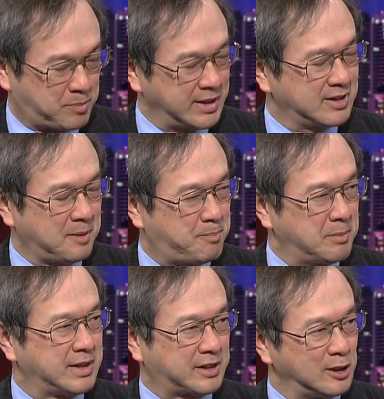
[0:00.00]
particularly
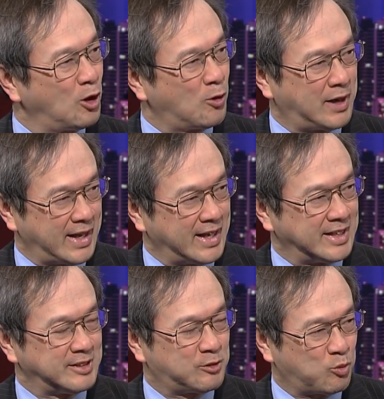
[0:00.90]
people at the lower
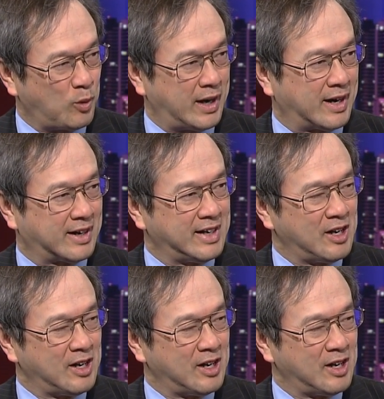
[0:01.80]
end where